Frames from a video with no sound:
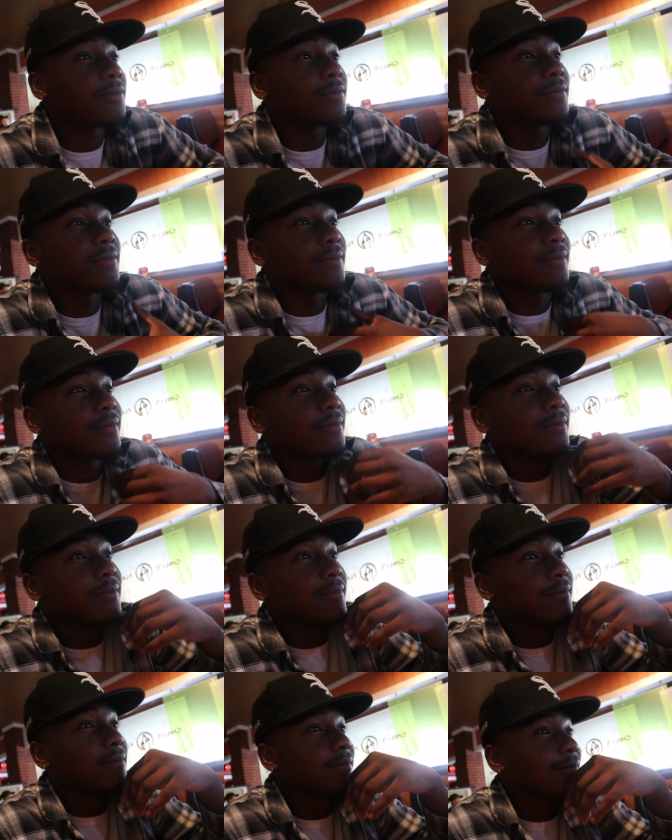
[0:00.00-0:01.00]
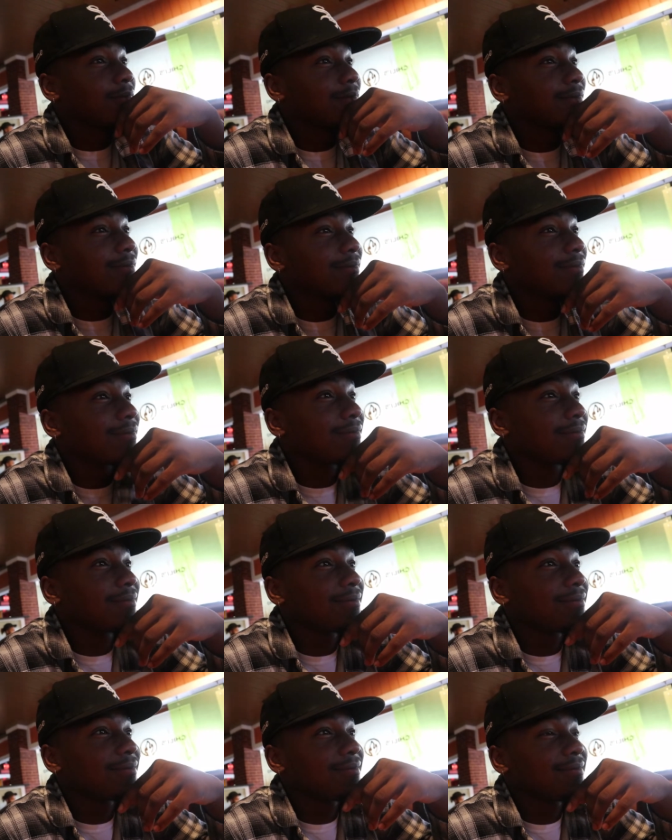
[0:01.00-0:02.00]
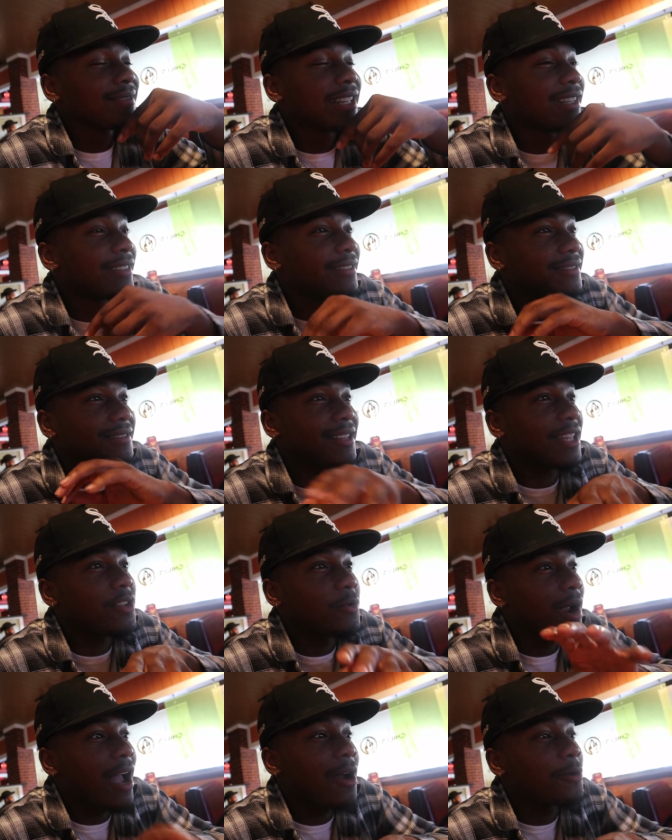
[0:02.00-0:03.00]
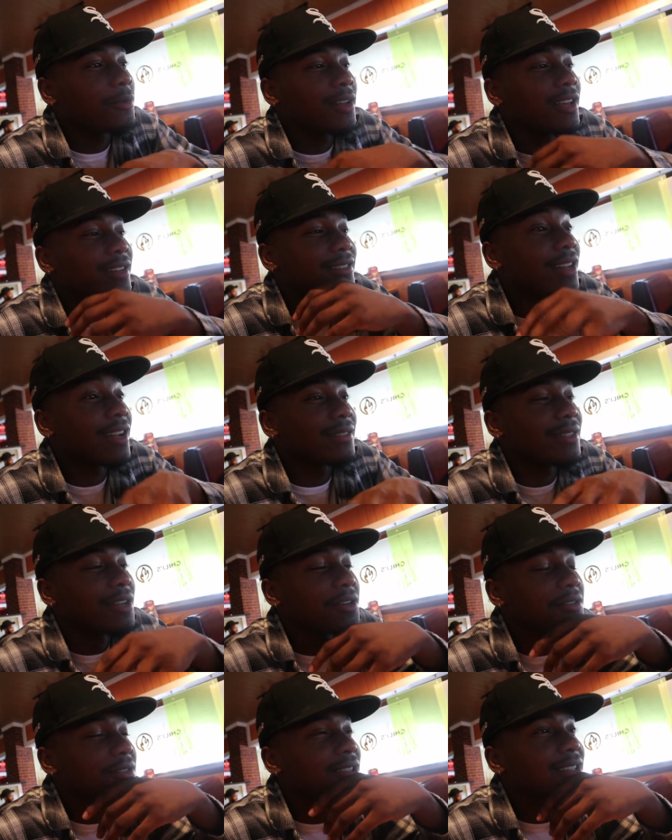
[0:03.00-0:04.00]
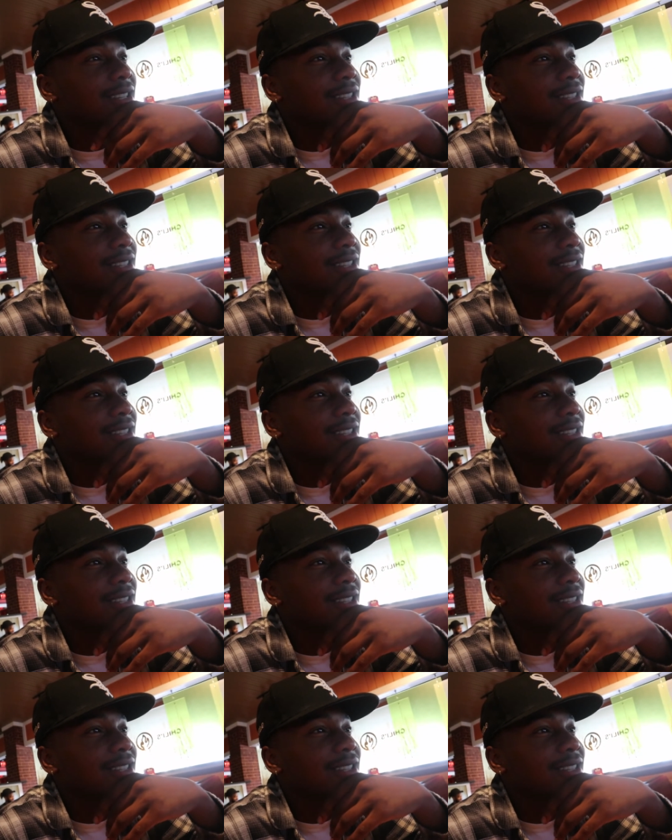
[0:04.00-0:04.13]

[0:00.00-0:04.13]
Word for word: What do you mean? Like, like you were out, like knocked out. Like.